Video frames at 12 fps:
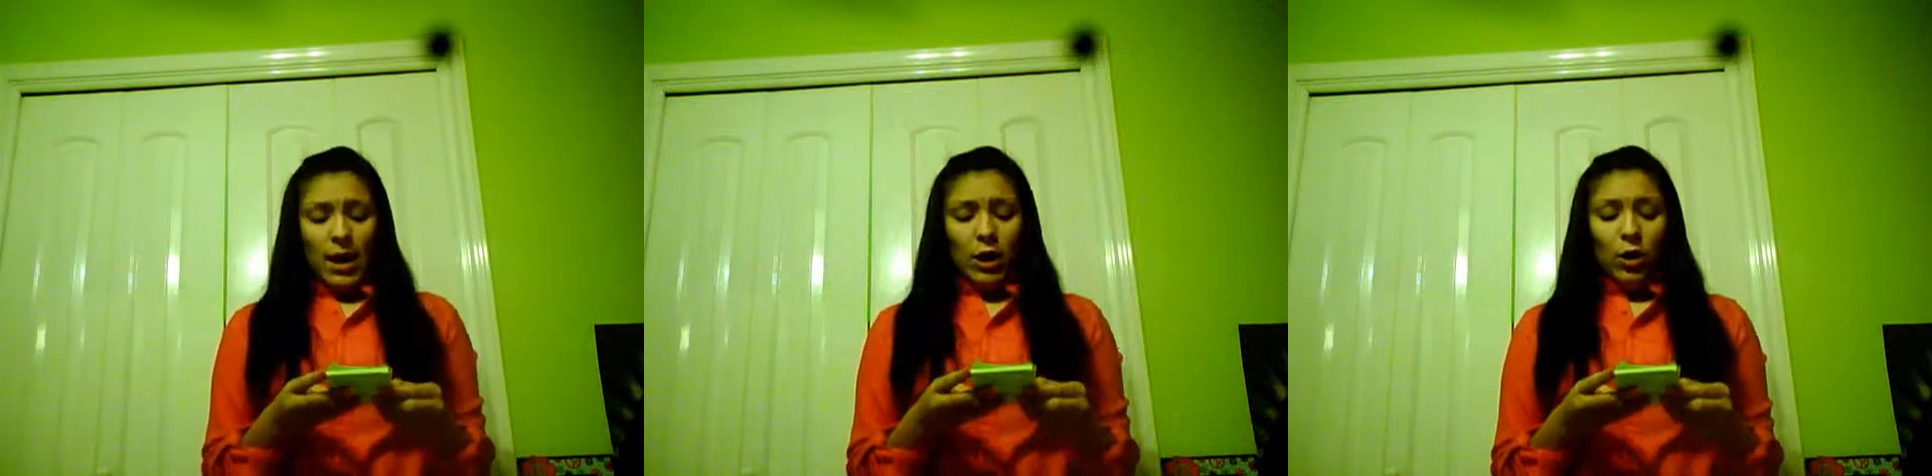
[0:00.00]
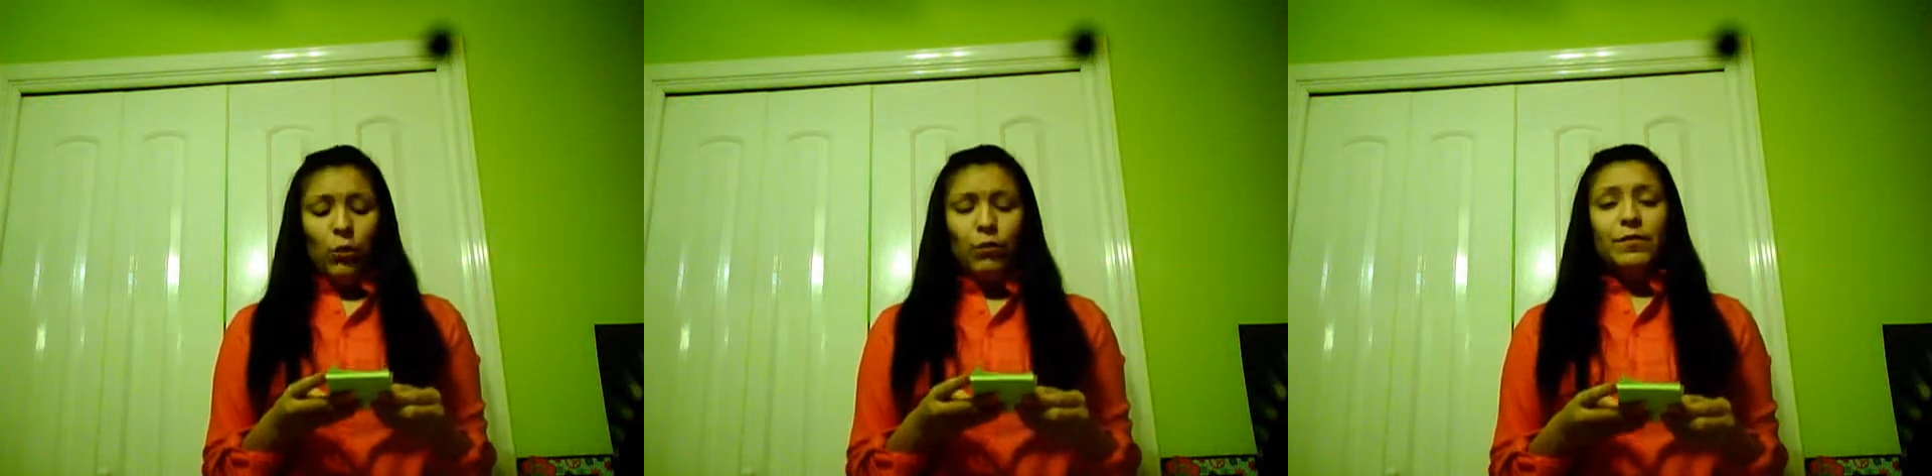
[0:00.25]

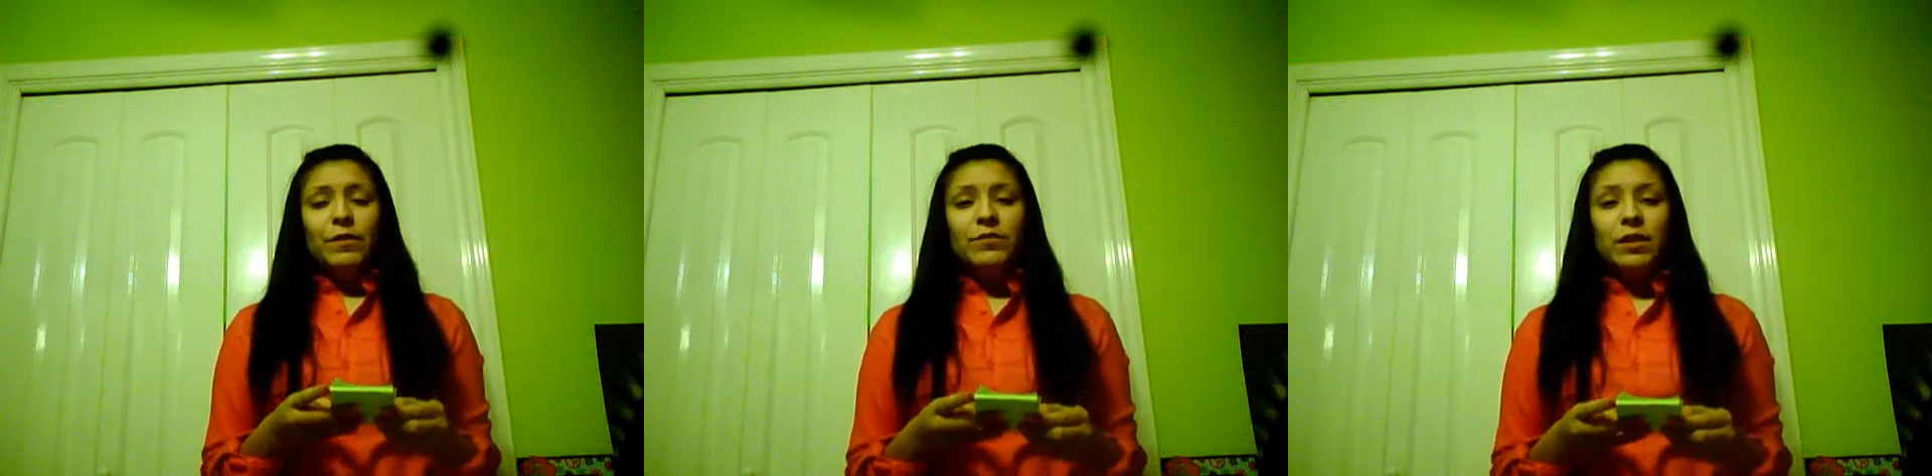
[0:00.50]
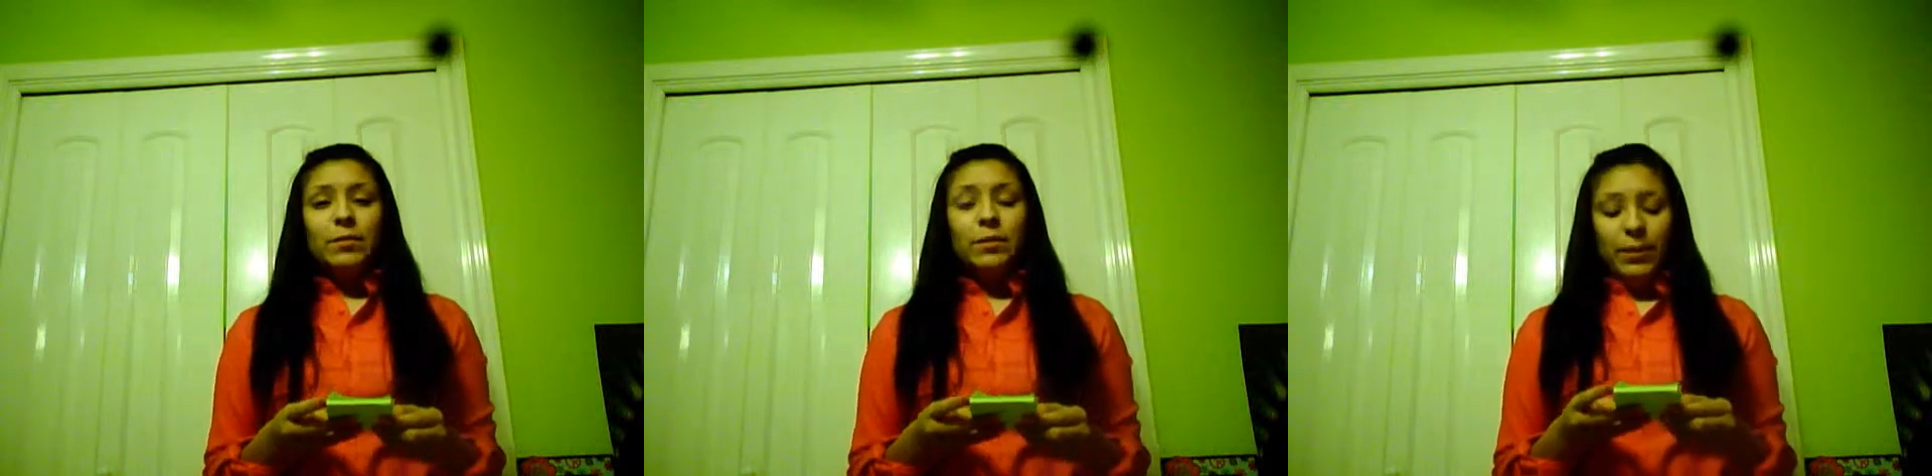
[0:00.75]
And over
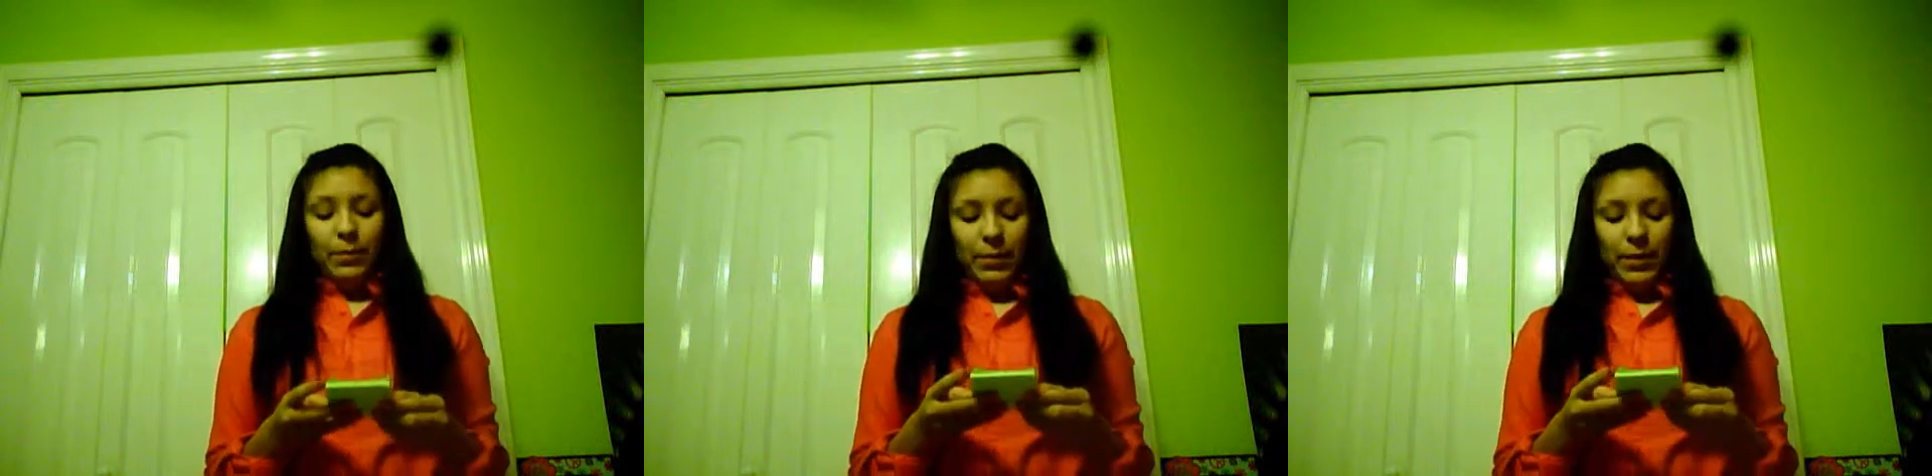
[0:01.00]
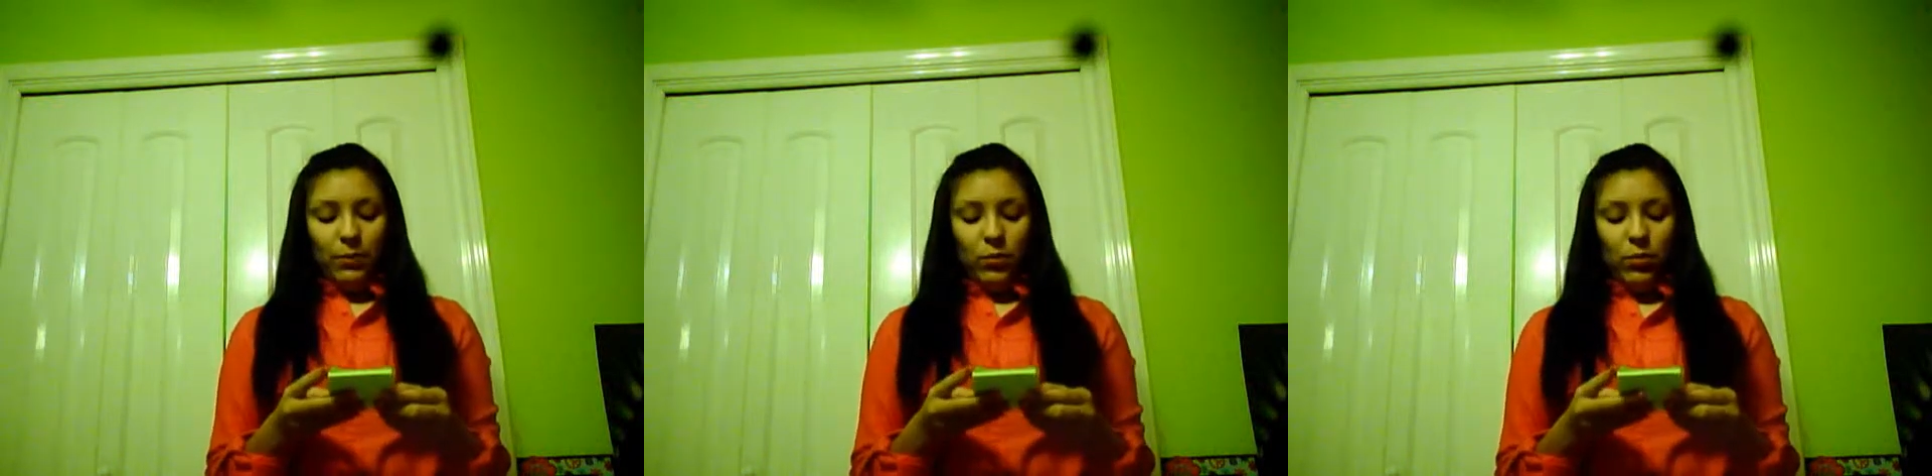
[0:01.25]
15 million
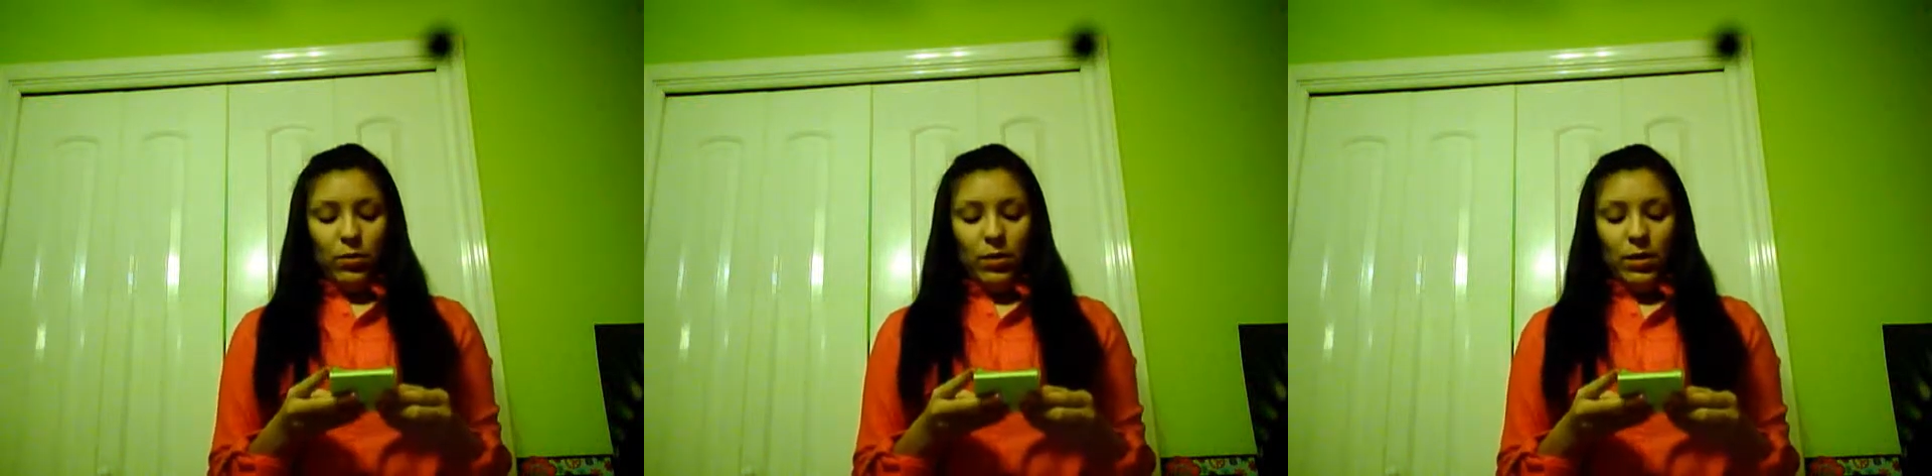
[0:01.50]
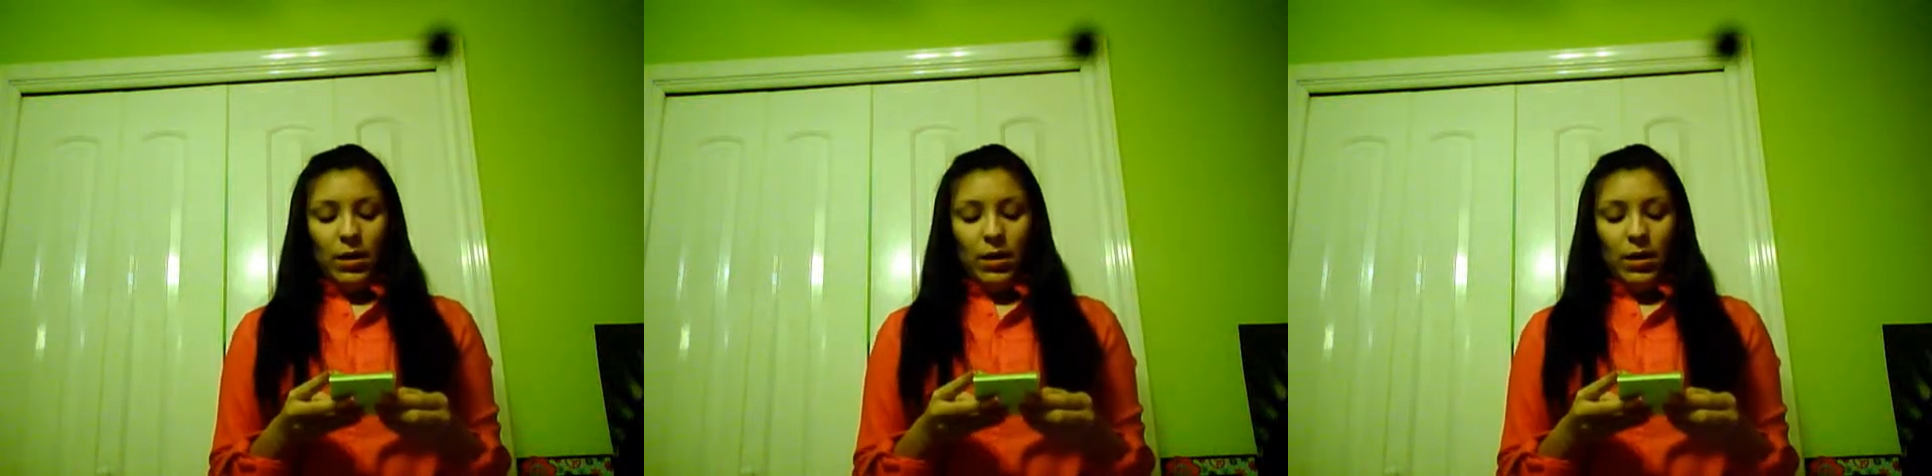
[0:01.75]
people